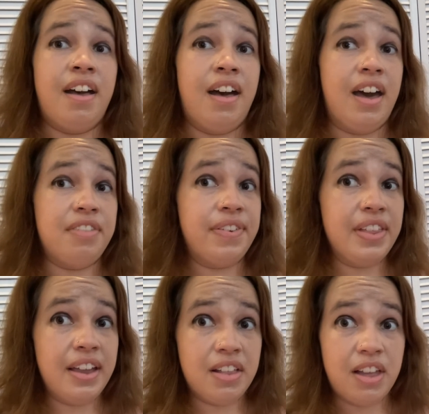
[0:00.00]
I feel
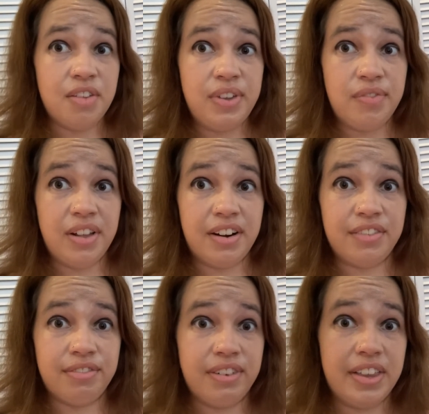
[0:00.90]
like a lot of people are
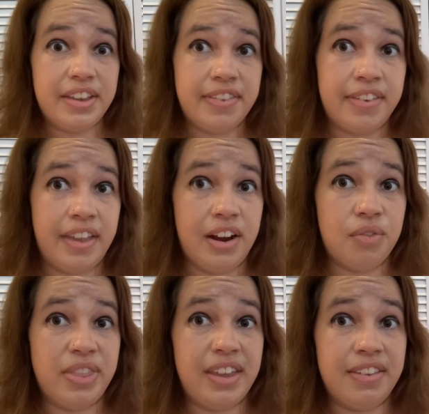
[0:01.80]
really scared
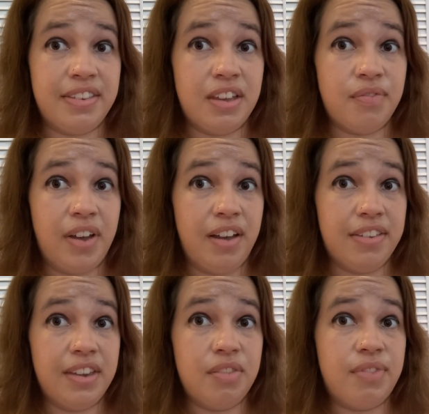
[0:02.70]
when they see a
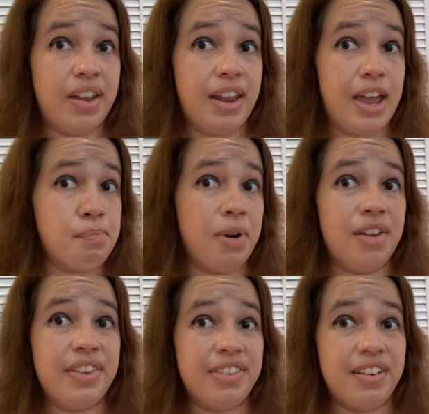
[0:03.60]
positive, but I
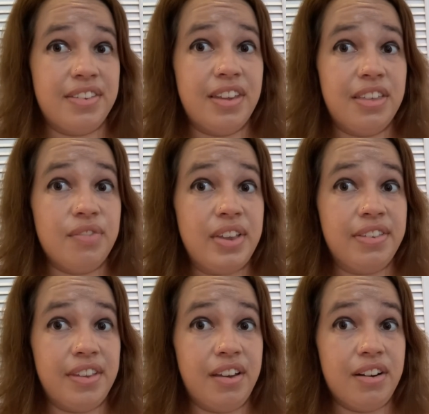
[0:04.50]
promise there's nothing to be
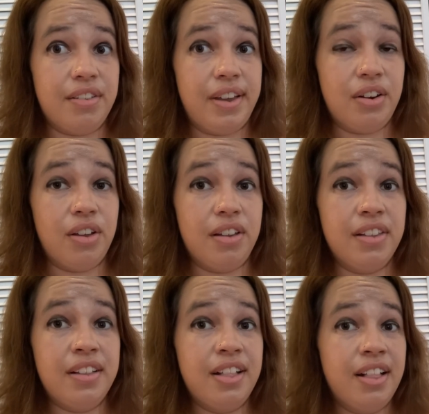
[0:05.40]
scared of at all.
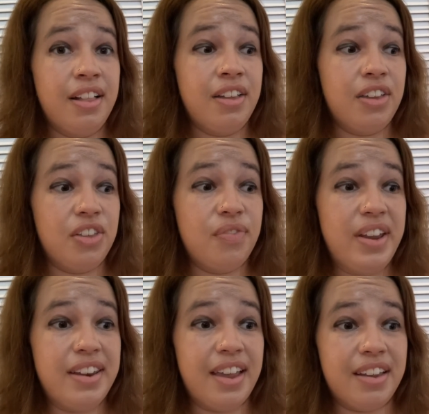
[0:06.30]
It'll be
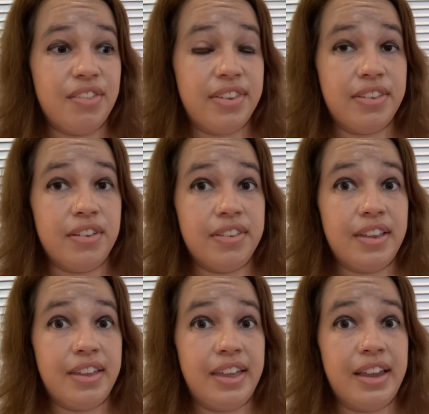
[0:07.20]
negative as soon as they
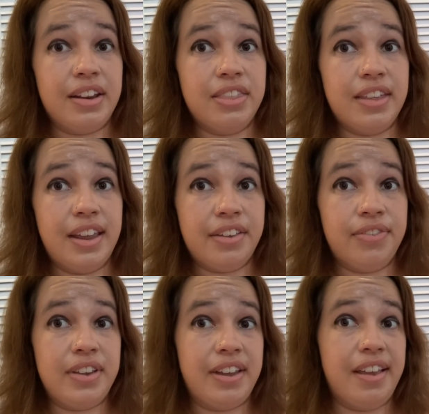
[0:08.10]
can in the next
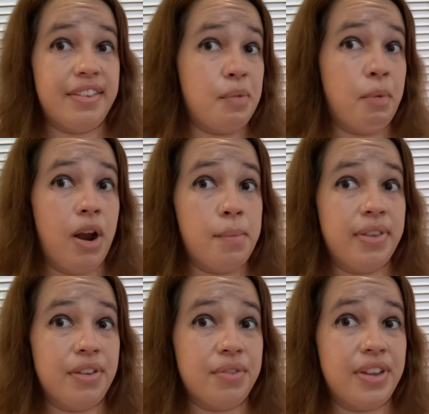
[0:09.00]
few days. I
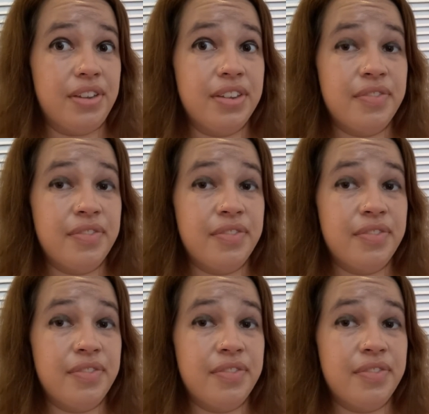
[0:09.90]
promise it will.